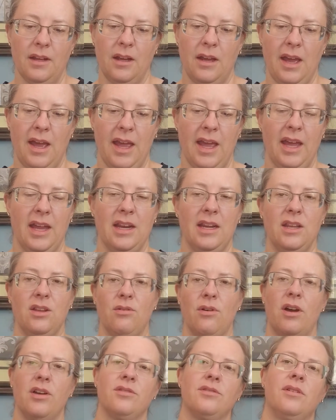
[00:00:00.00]
And you
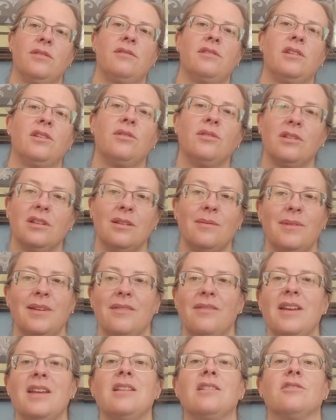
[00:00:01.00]
also have to do a little bit of
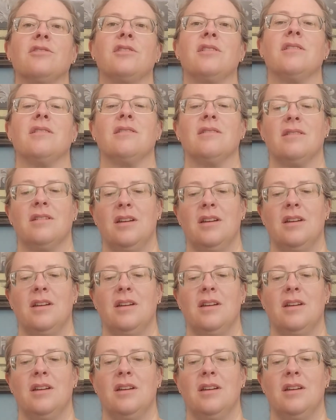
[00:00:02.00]
English here.